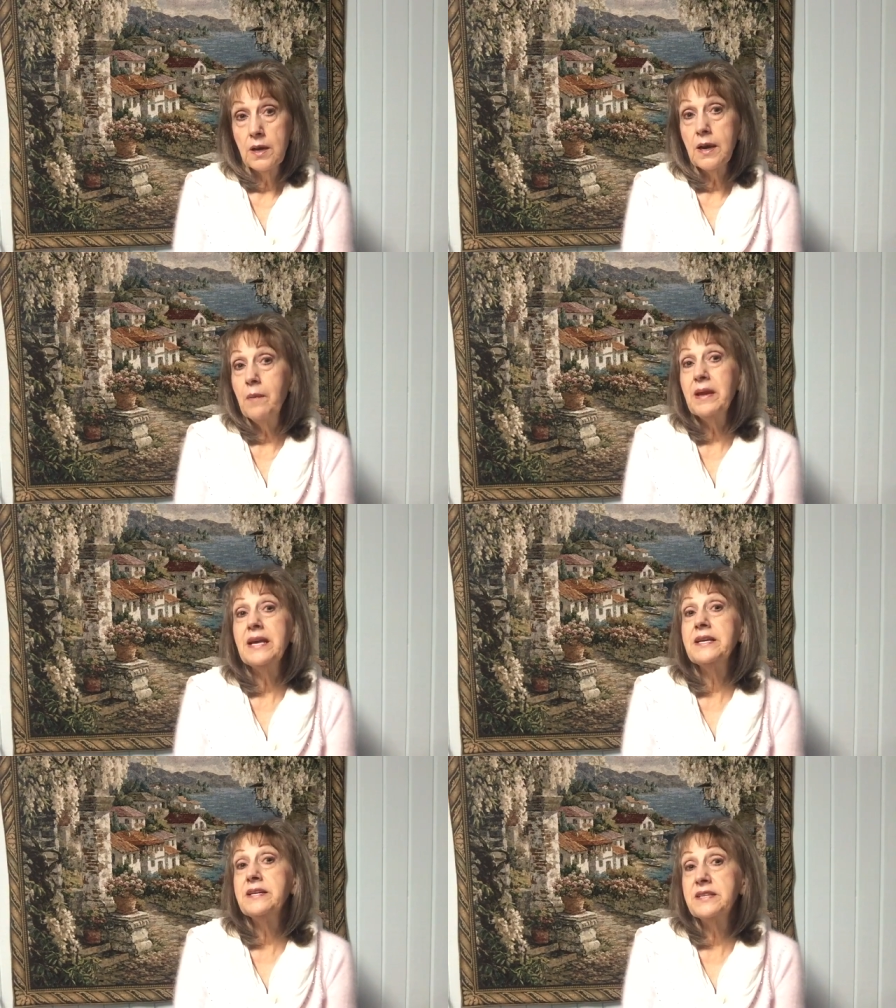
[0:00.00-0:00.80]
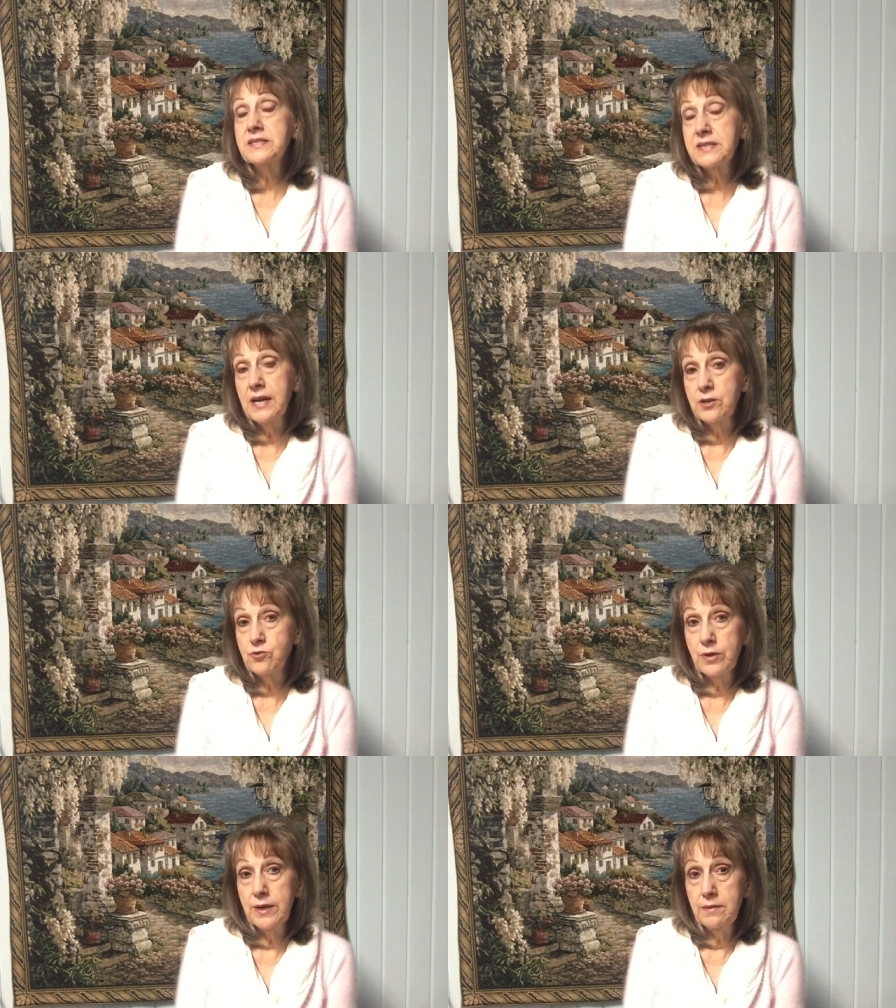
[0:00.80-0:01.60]
coming into this
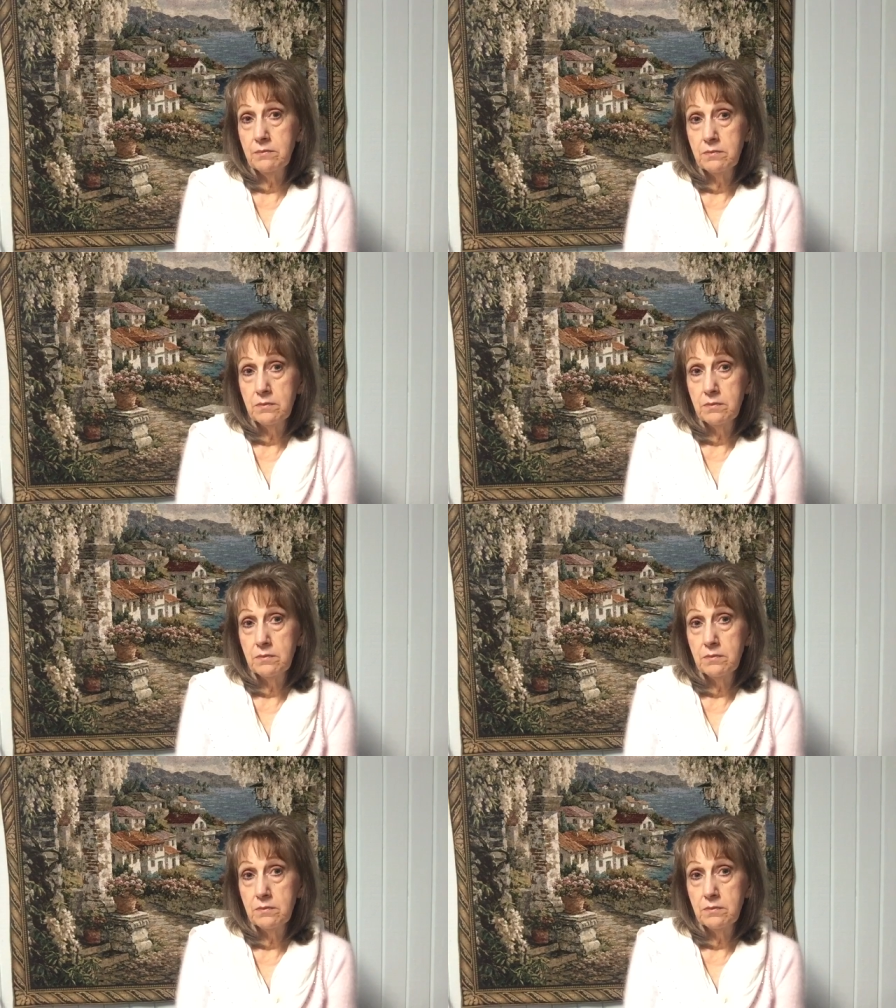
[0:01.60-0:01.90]
country